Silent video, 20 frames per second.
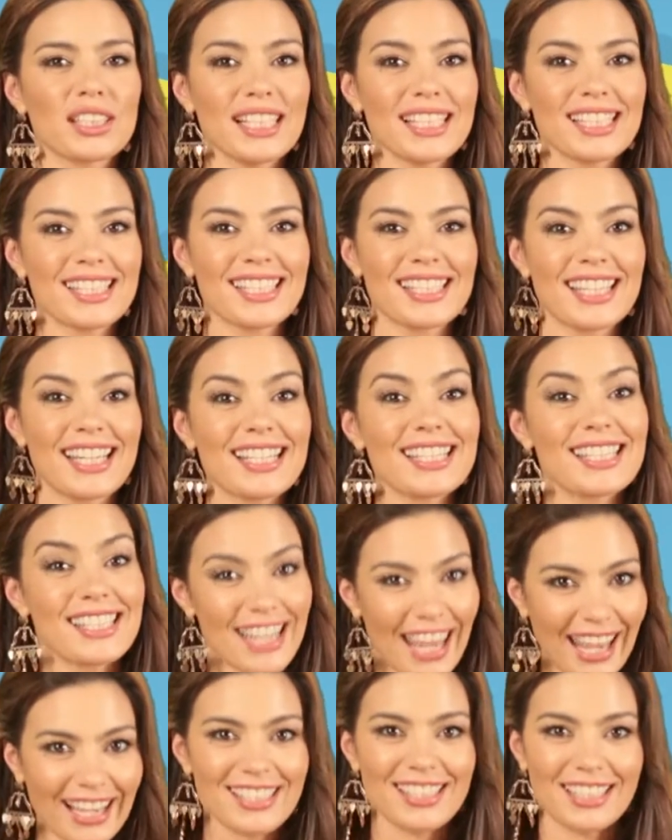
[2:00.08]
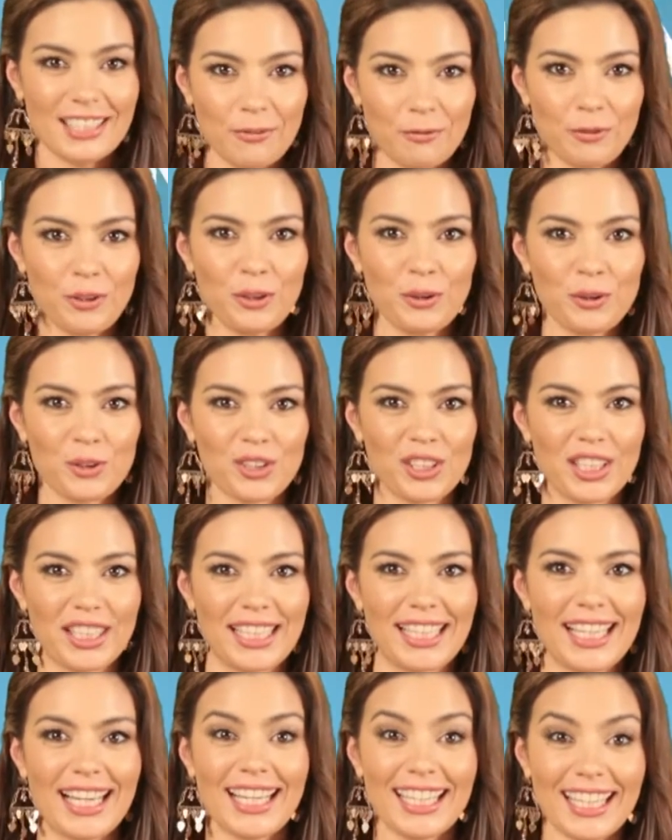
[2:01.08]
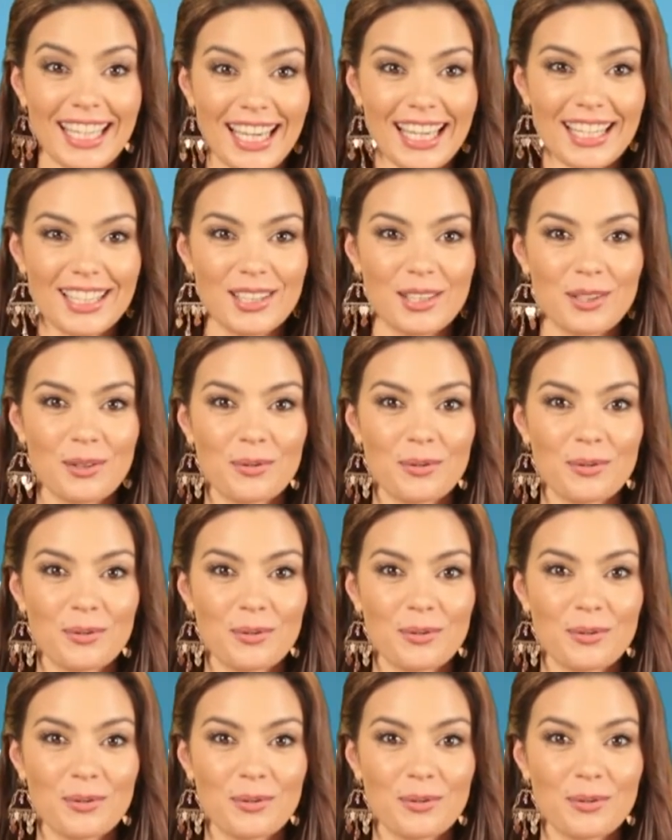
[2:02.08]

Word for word: leads to his next confusion, again,